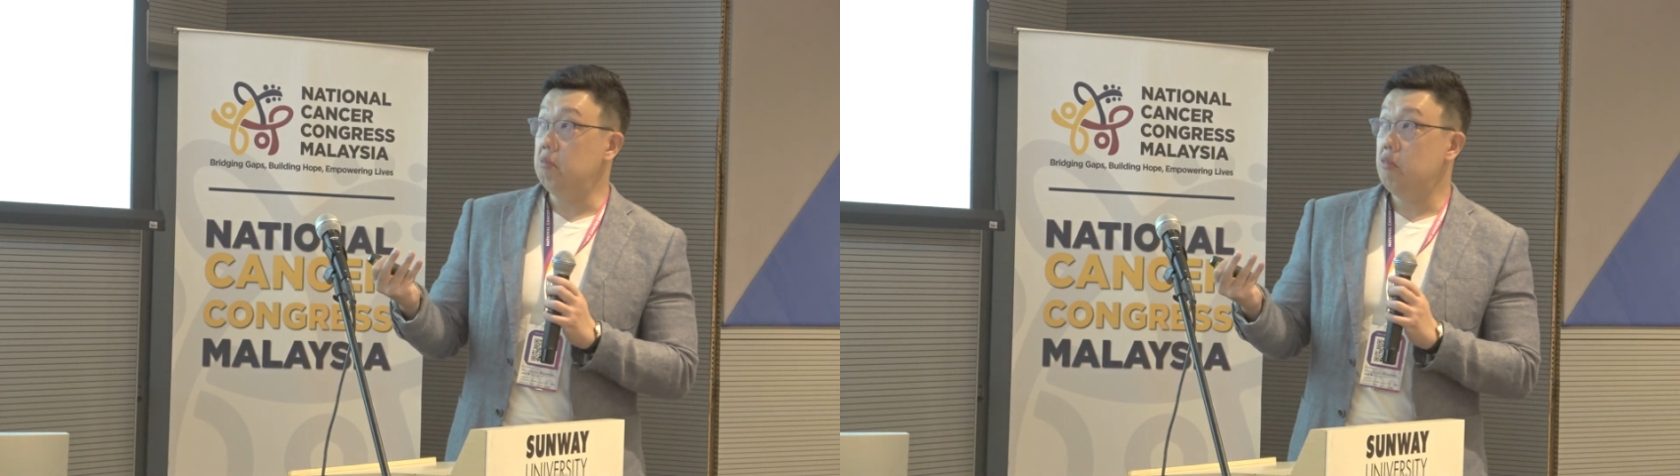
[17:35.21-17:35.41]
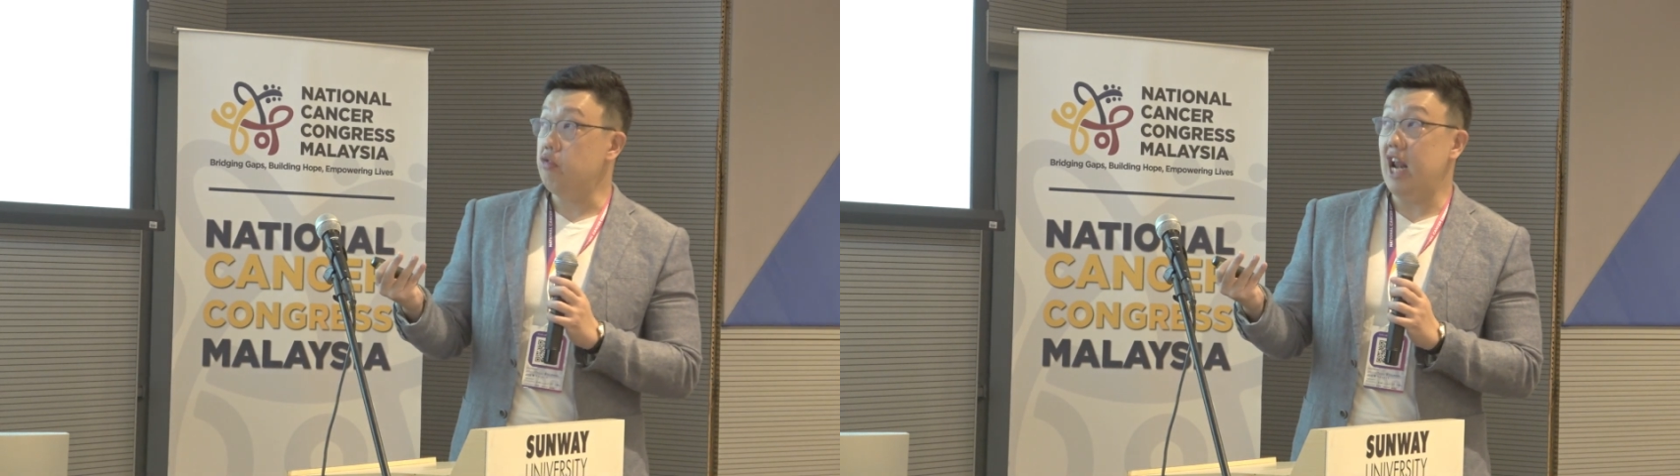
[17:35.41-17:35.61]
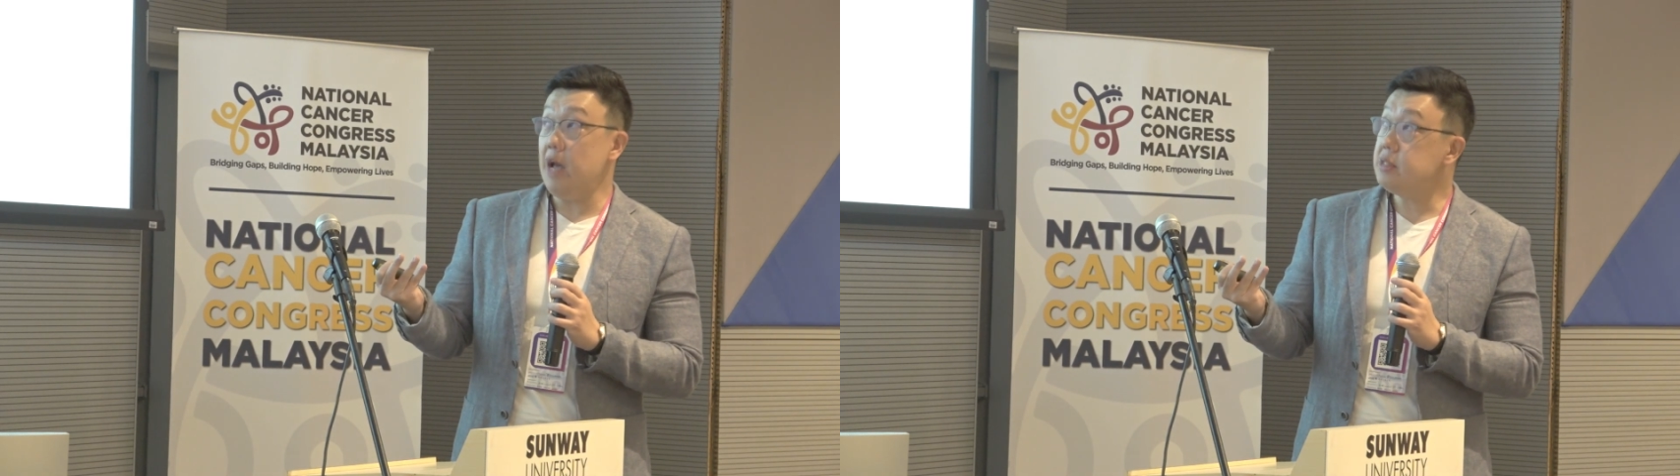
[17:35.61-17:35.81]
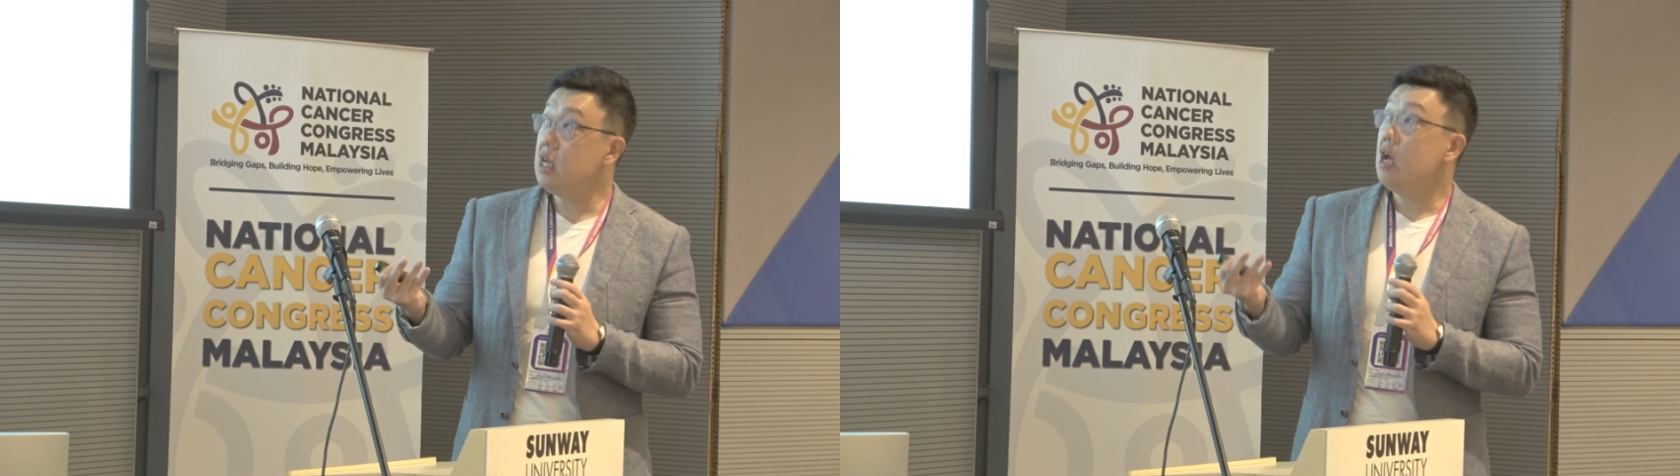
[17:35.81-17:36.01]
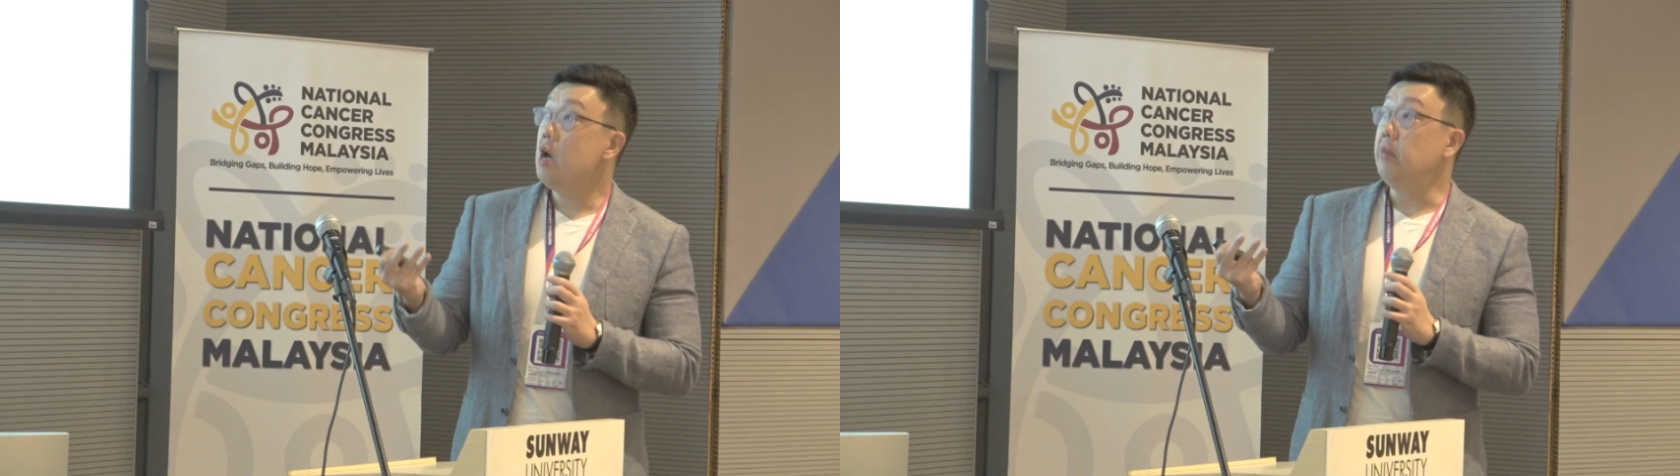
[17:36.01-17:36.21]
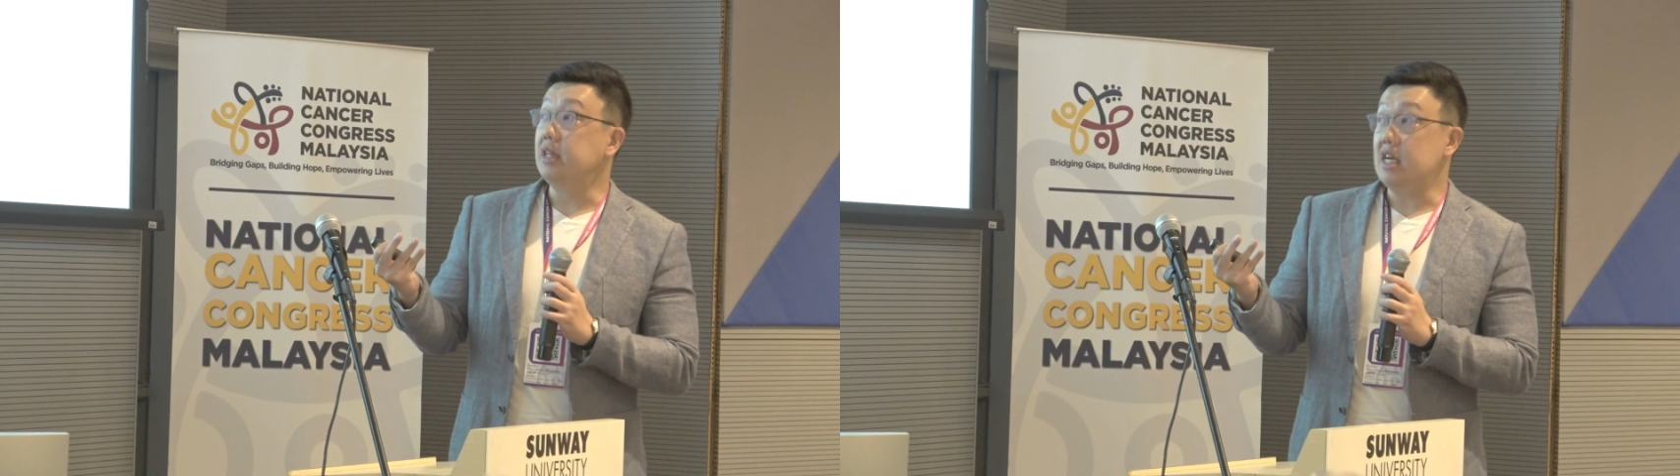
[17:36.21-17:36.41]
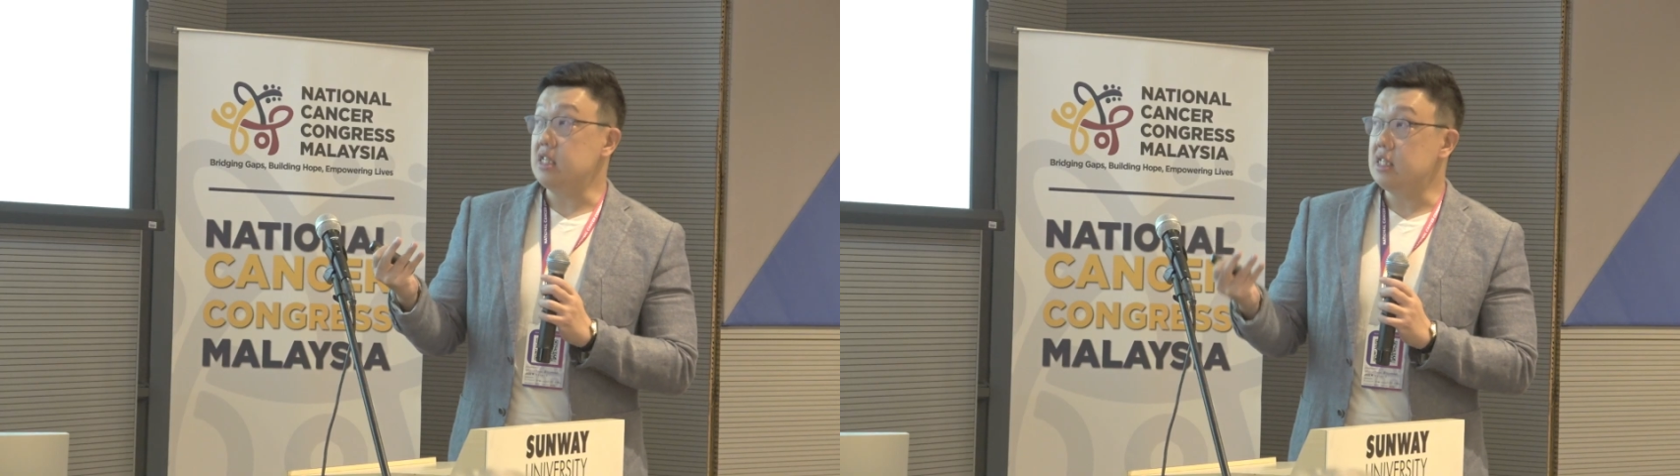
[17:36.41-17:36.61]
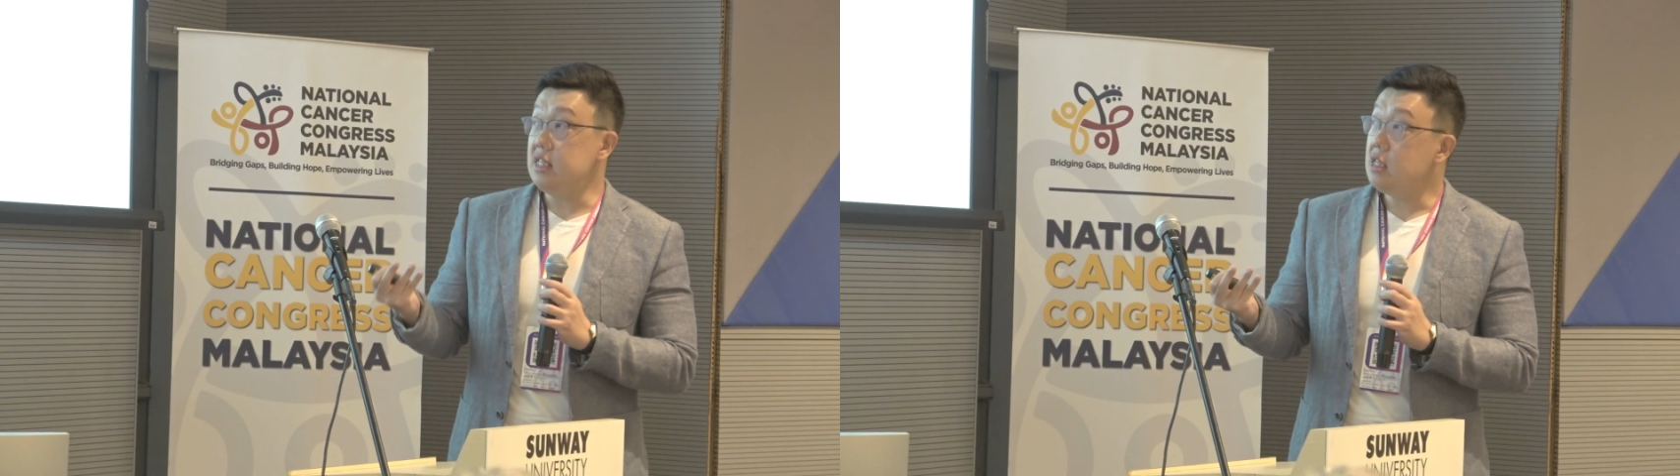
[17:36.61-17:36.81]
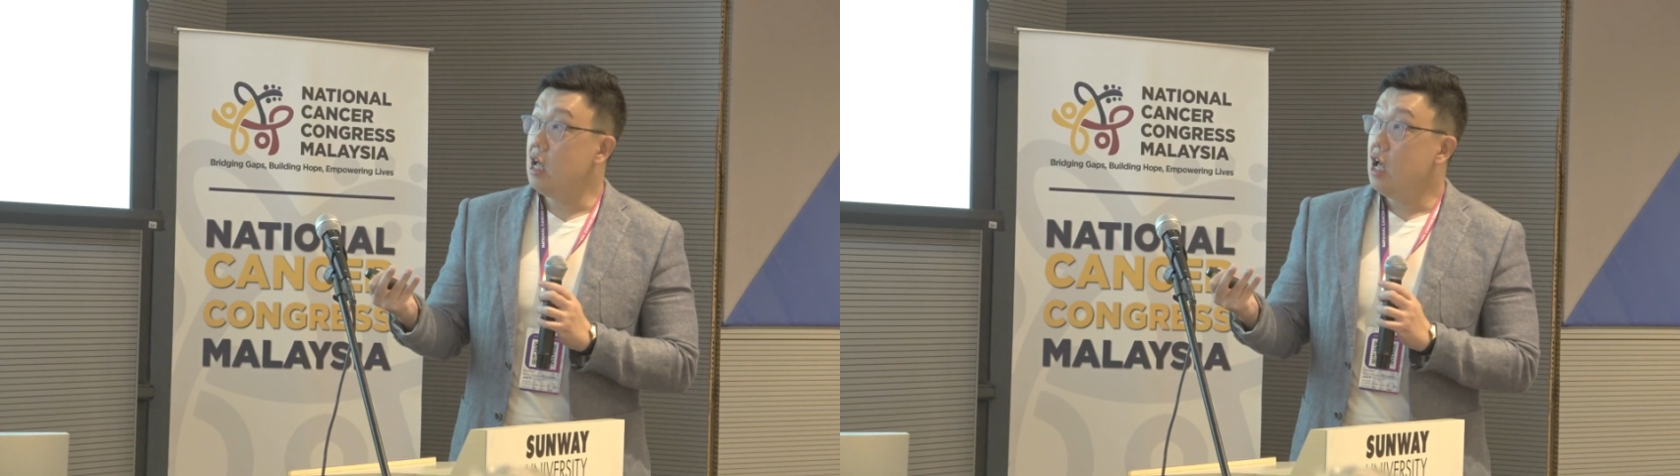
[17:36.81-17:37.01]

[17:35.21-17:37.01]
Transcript: relapse, metastasis.